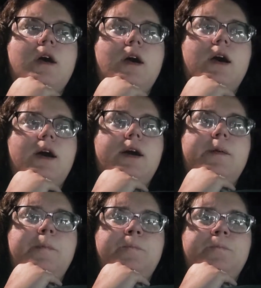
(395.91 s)

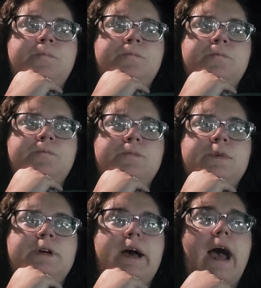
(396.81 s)
I'm
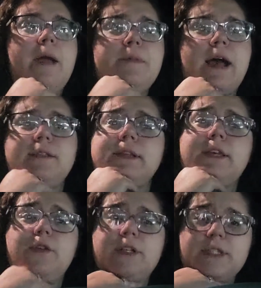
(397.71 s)
not the
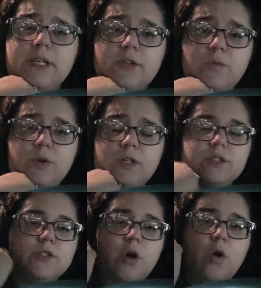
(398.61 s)
cutest thing in the world,
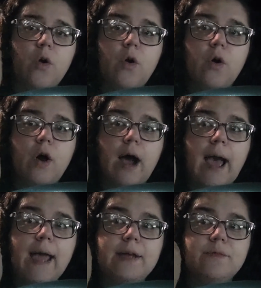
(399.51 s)
so
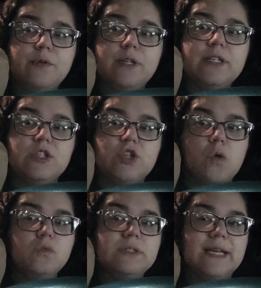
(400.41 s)
I really
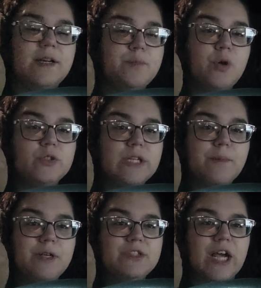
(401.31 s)
don't get approached that much.